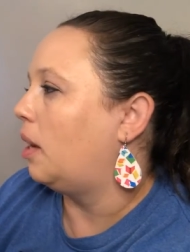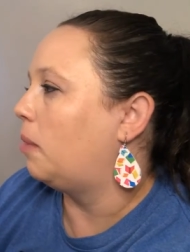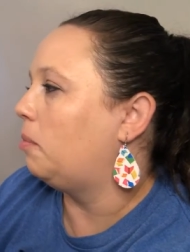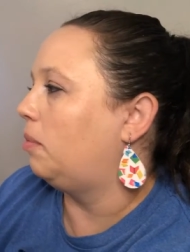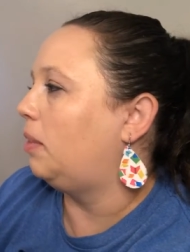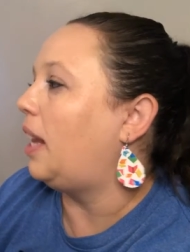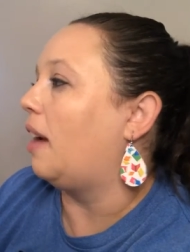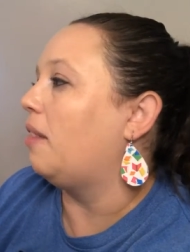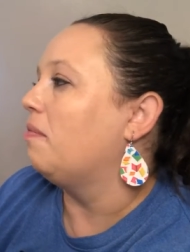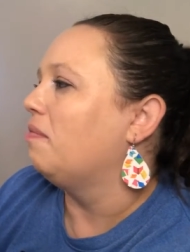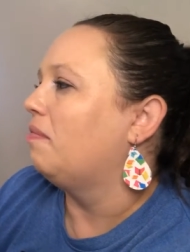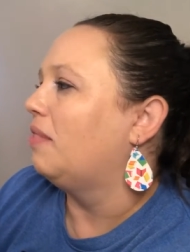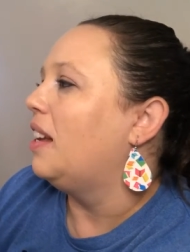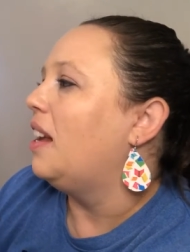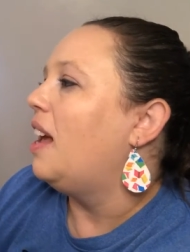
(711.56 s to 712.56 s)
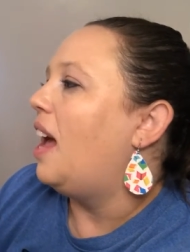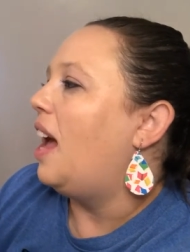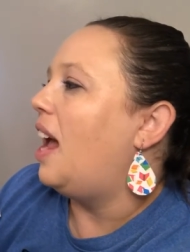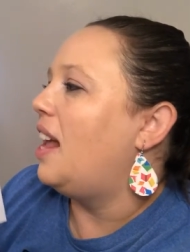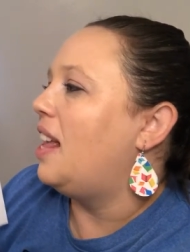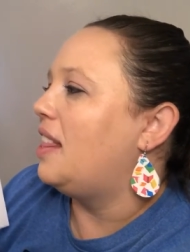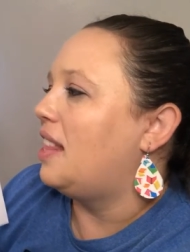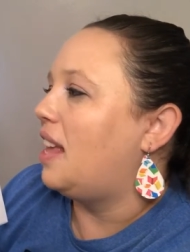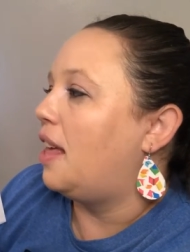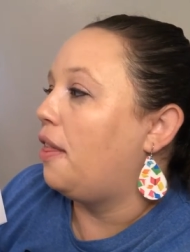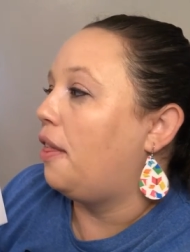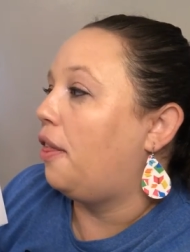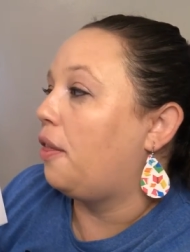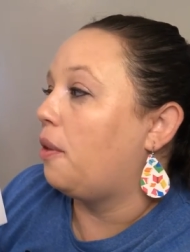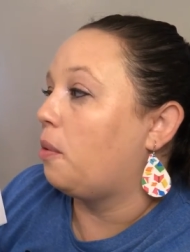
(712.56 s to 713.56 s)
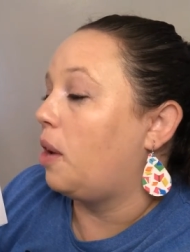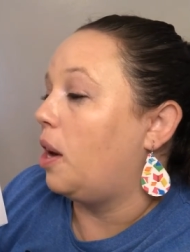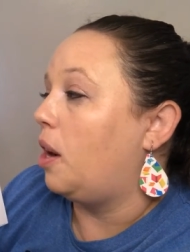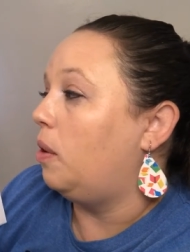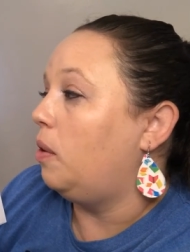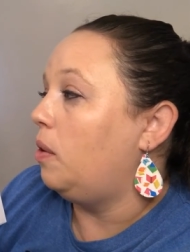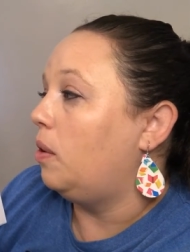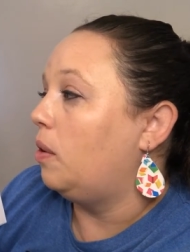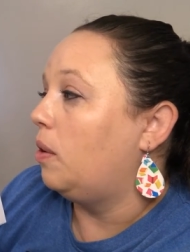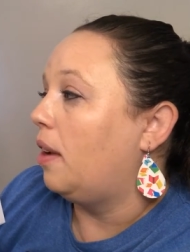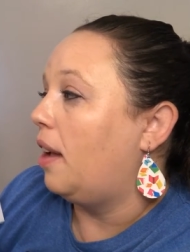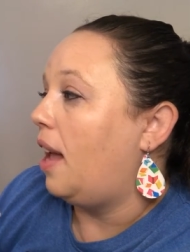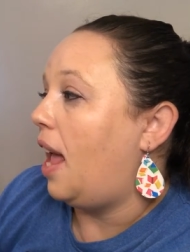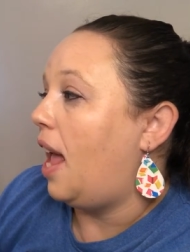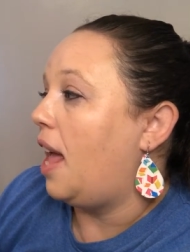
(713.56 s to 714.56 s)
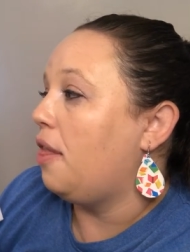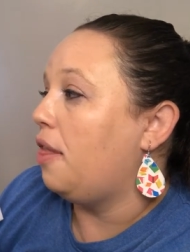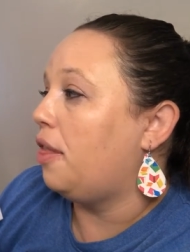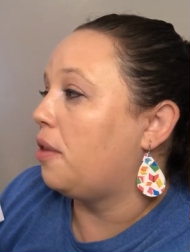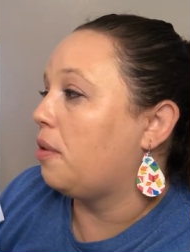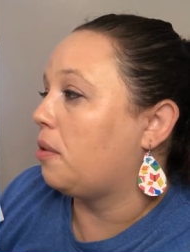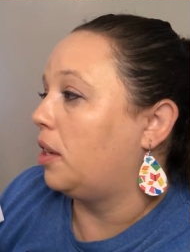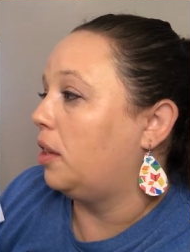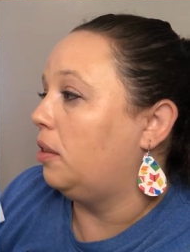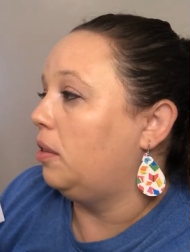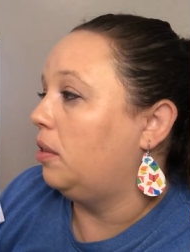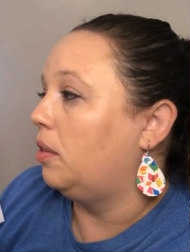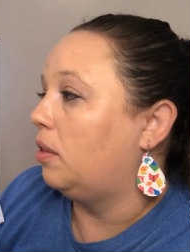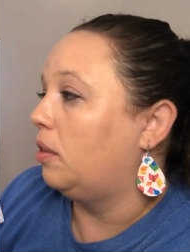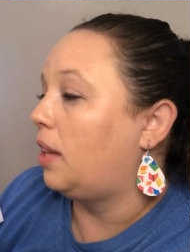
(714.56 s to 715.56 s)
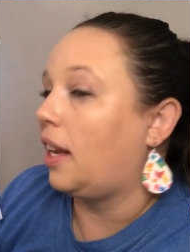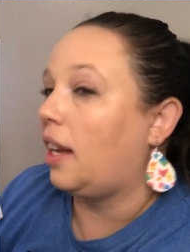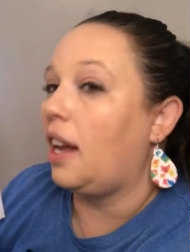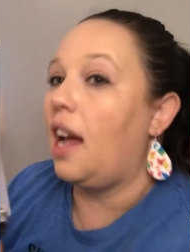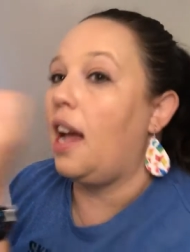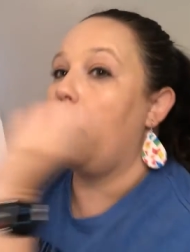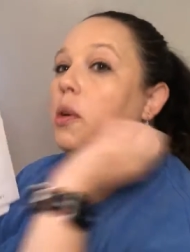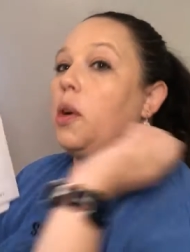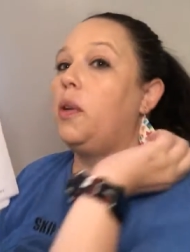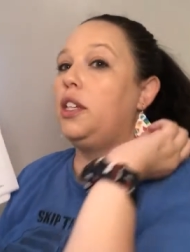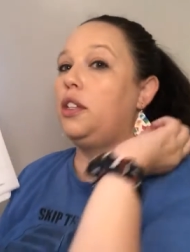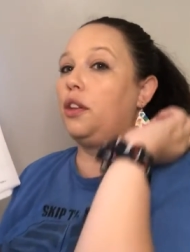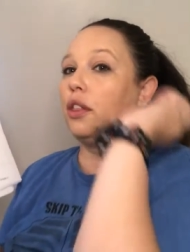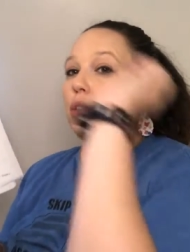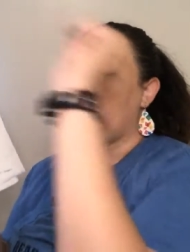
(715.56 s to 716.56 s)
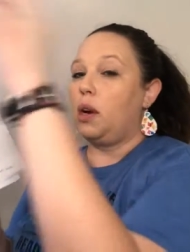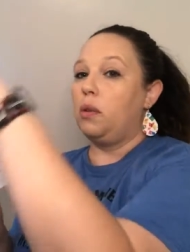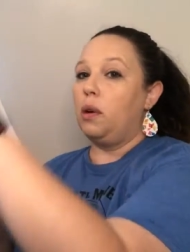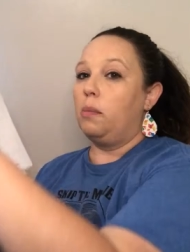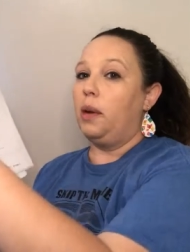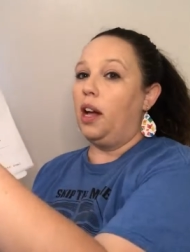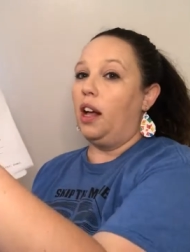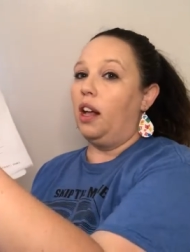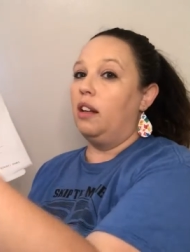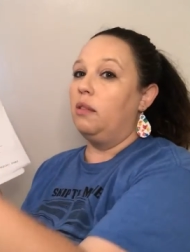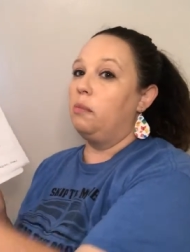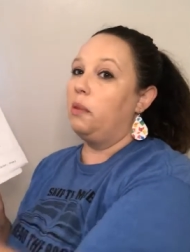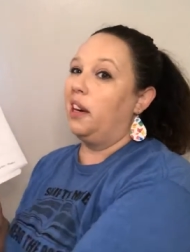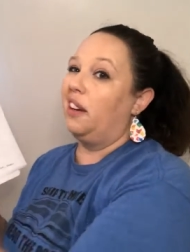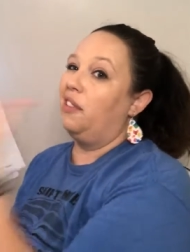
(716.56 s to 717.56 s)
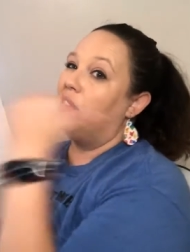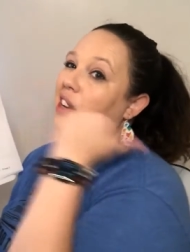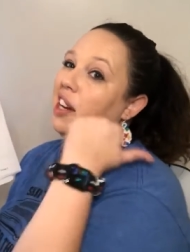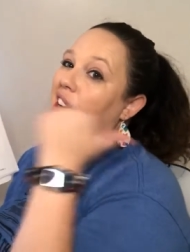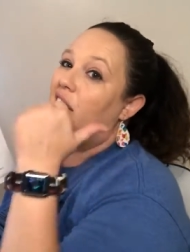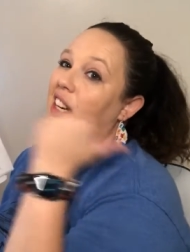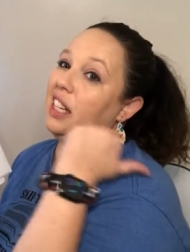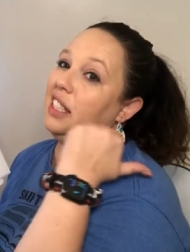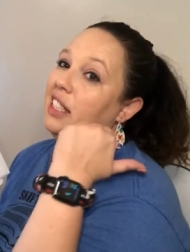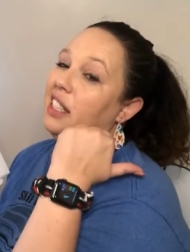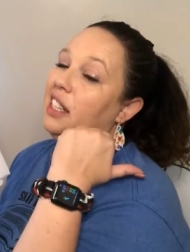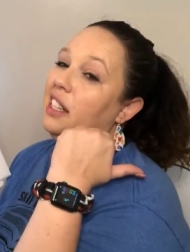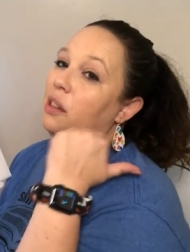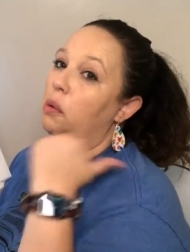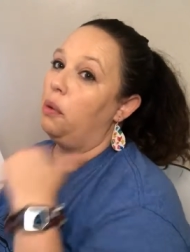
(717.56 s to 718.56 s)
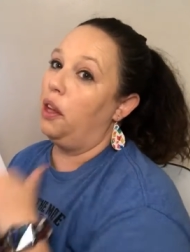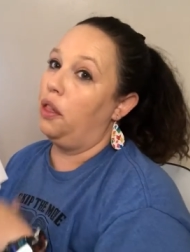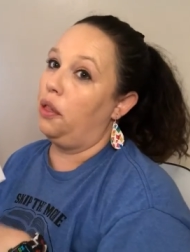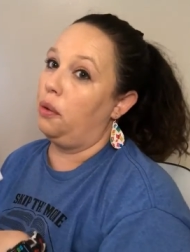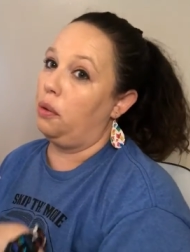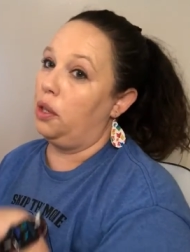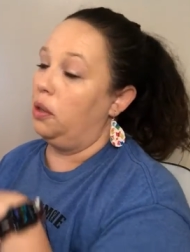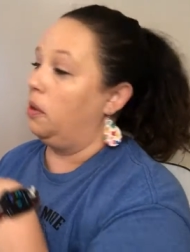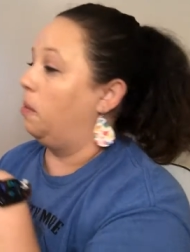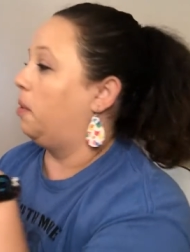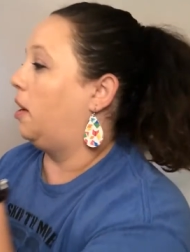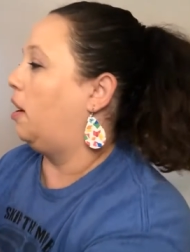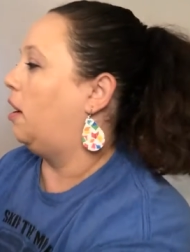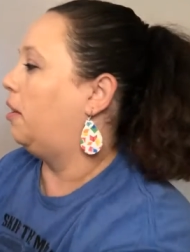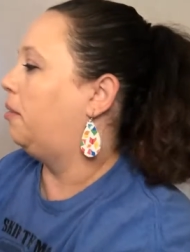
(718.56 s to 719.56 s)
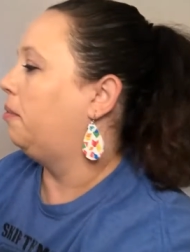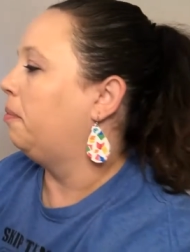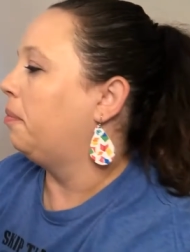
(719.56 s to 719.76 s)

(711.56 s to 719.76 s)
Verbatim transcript: Um, yeah, and then throw and through, like I'm going to throw a ball. But if we already did it, we threw a ball.